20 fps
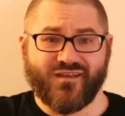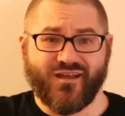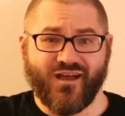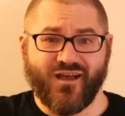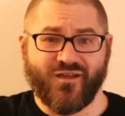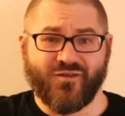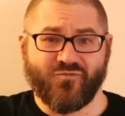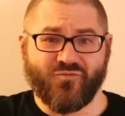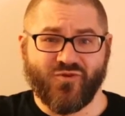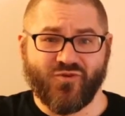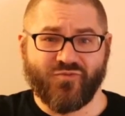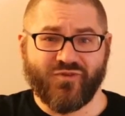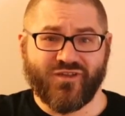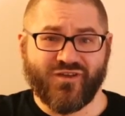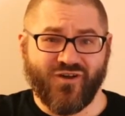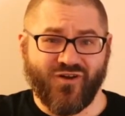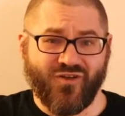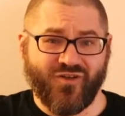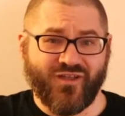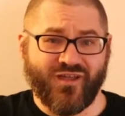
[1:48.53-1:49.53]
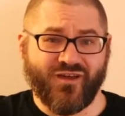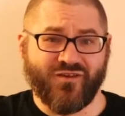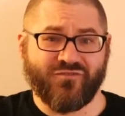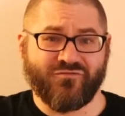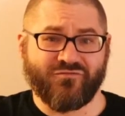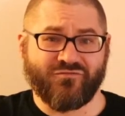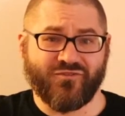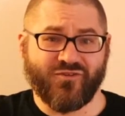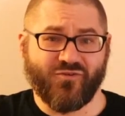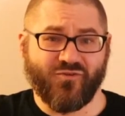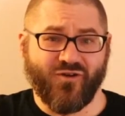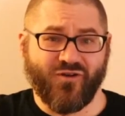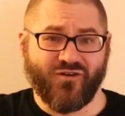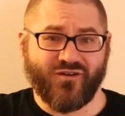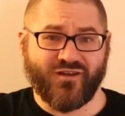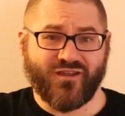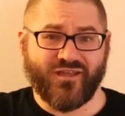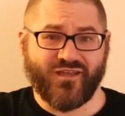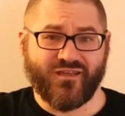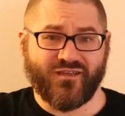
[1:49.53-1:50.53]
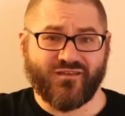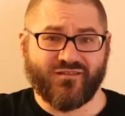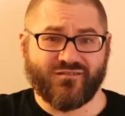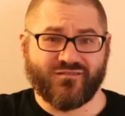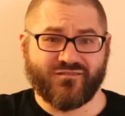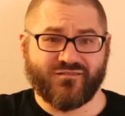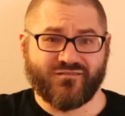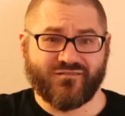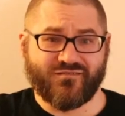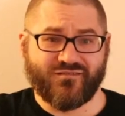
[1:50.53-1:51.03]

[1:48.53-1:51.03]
I will be calling out a few arcade